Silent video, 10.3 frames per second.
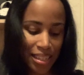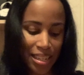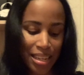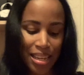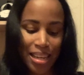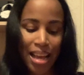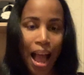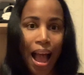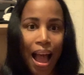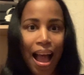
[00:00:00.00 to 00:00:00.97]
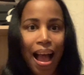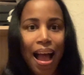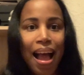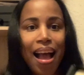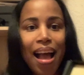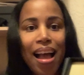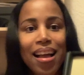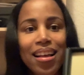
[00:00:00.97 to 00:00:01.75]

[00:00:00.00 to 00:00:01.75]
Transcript: Nothing is said.